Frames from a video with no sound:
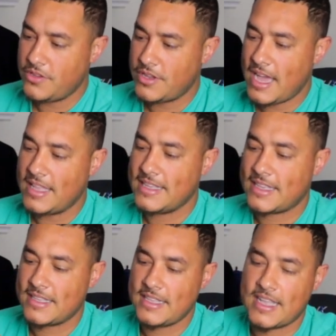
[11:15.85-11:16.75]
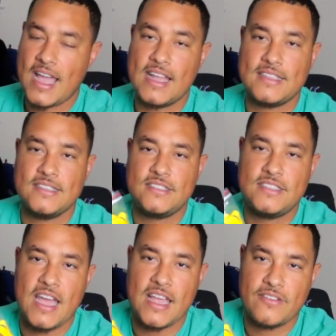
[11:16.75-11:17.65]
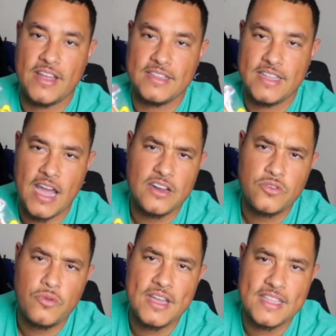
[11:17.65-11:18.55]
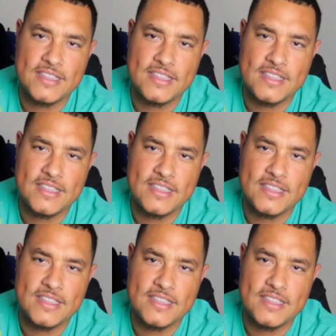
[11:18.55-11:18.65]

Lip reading: you got the Cactus Jack right there. I don't know why they